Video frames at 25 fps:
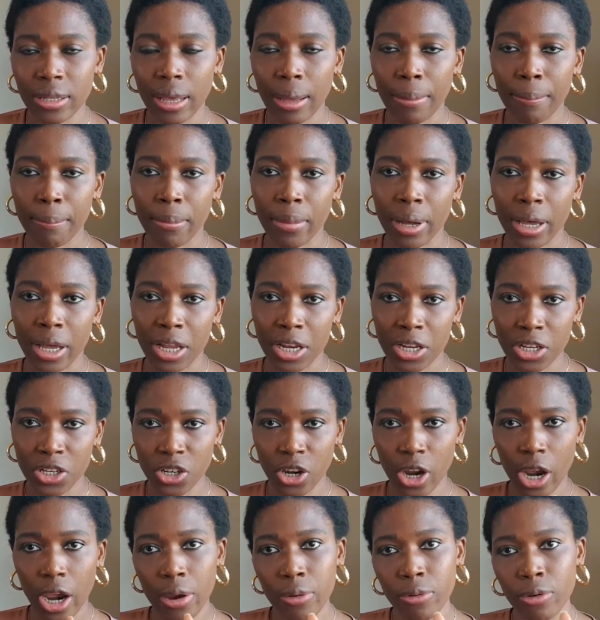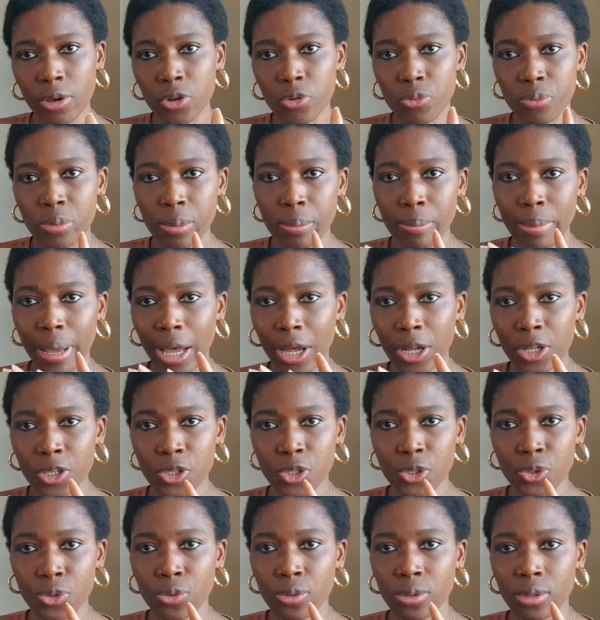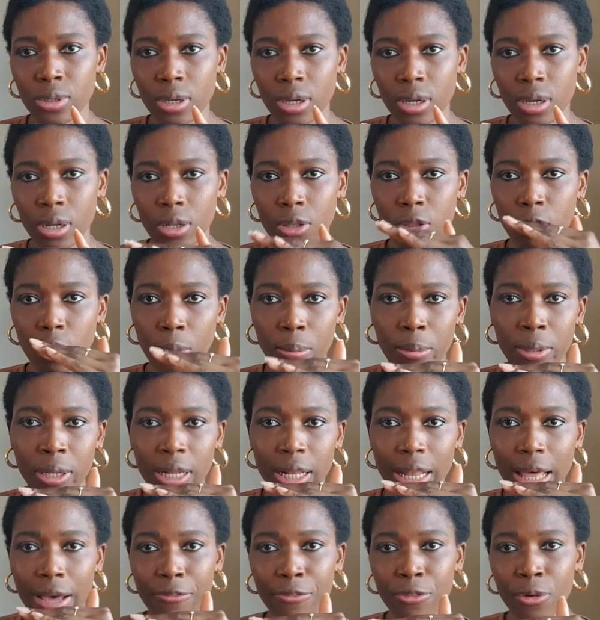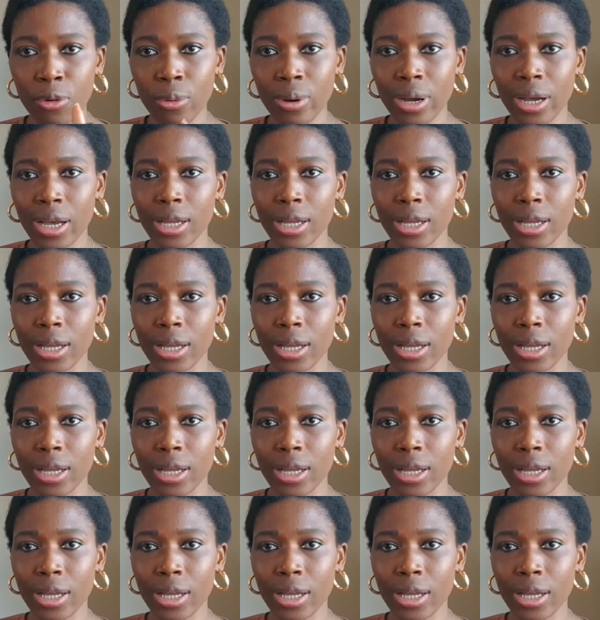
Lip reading: that my thyroid will be back to the normal level,